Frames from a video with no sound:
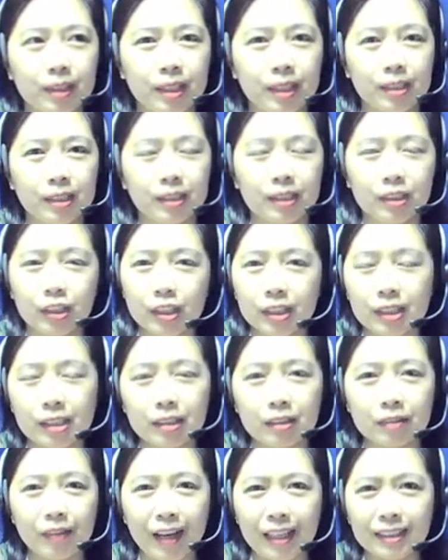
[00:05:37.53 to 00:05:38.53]
just as
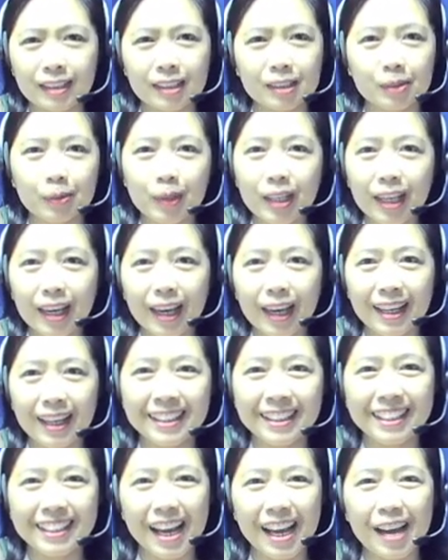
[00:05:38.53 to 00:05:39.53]
fast as we can
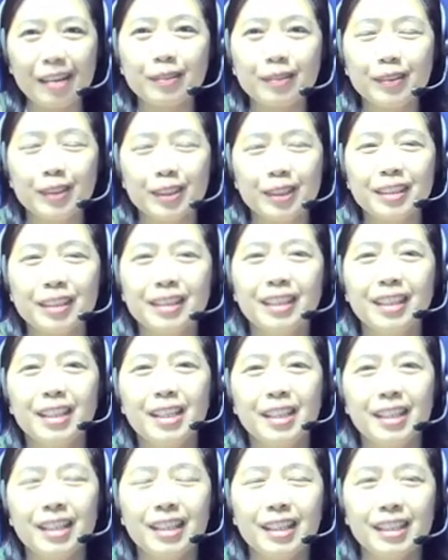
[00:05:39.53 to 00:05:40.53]
after,
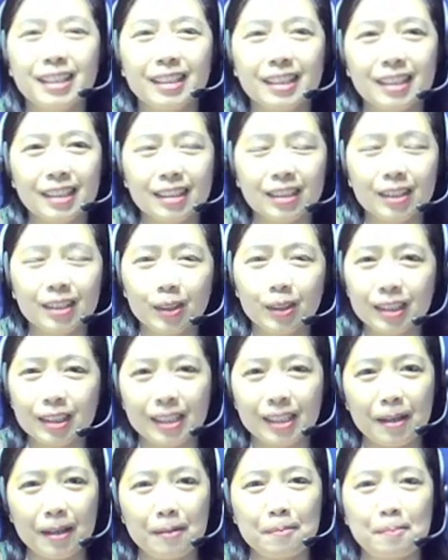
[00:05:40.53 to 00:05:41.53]
yes, a short
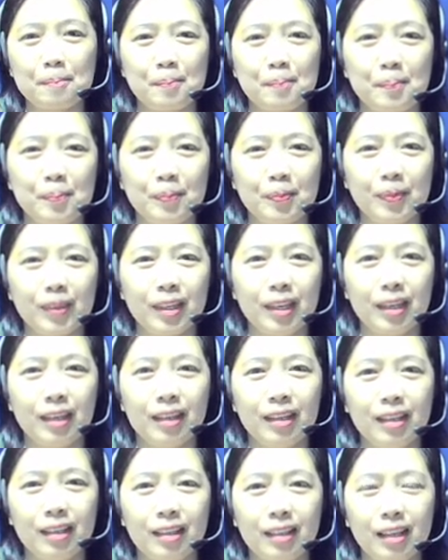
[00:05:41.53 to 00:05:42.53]
time.
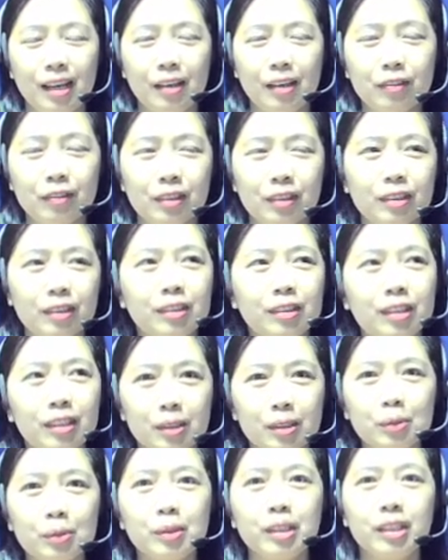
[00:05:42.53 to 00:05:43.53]
Okay, after you're
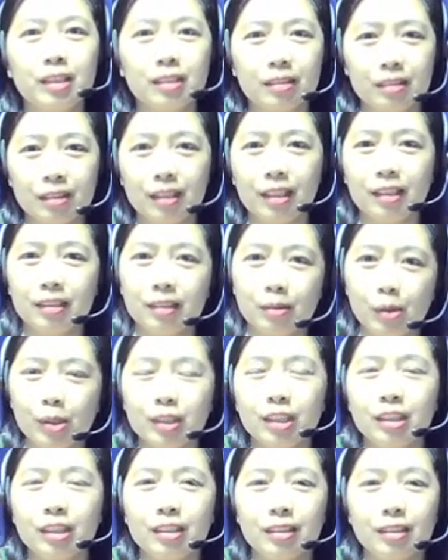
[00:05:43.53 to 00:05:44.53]
doing, yeah,
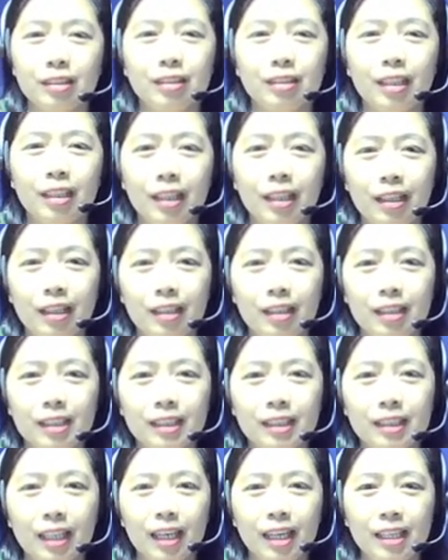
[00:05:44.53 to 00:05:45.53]
watching. In his
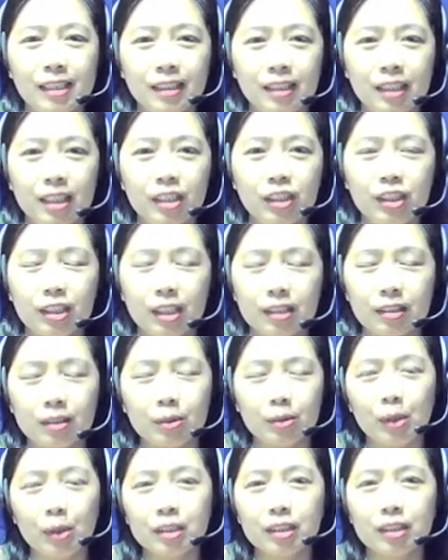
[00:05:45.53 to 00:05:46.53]
case, he just
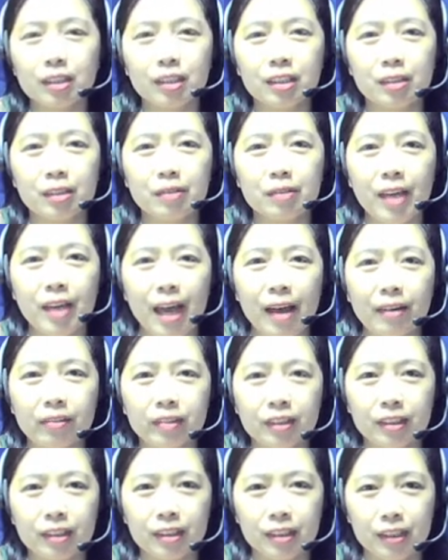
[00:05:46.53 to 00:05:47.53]
watched TV
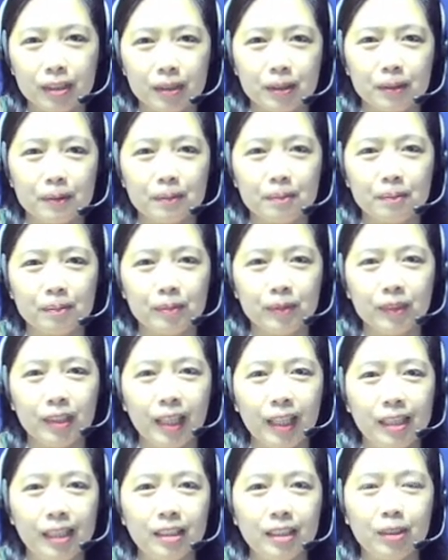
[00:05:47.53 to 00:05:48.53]
after dinner.
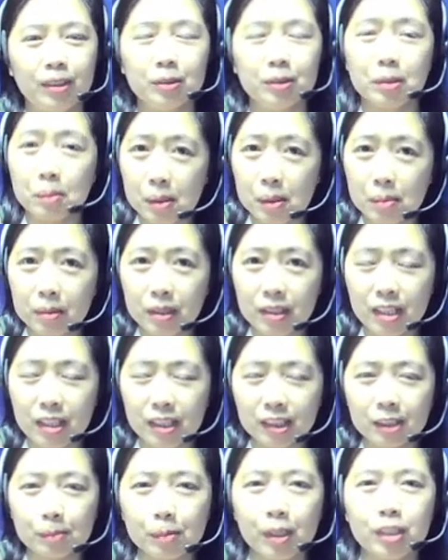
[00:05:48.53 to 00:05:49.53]
Okay, so remember the
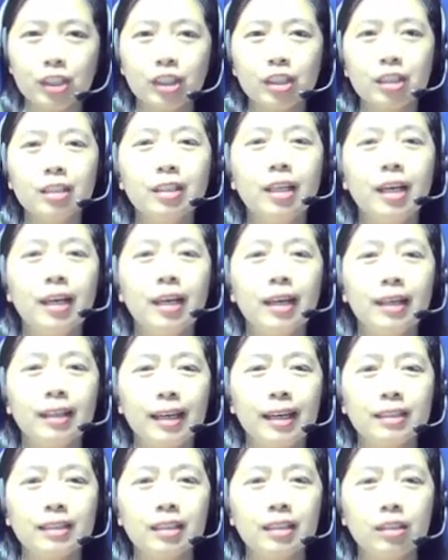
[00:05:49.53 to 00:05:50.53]
expression,
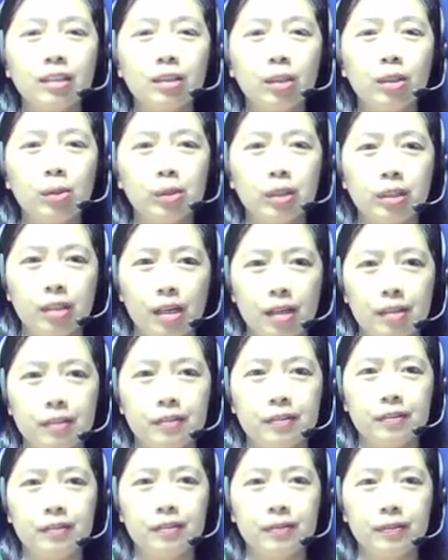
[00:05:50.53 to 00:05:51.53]
that's doze
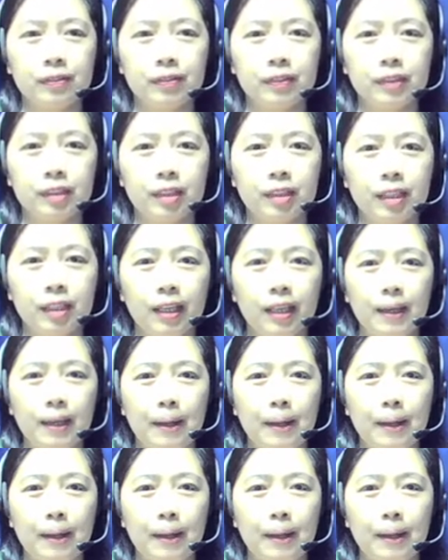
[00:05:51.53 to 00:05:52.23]
off. Okay,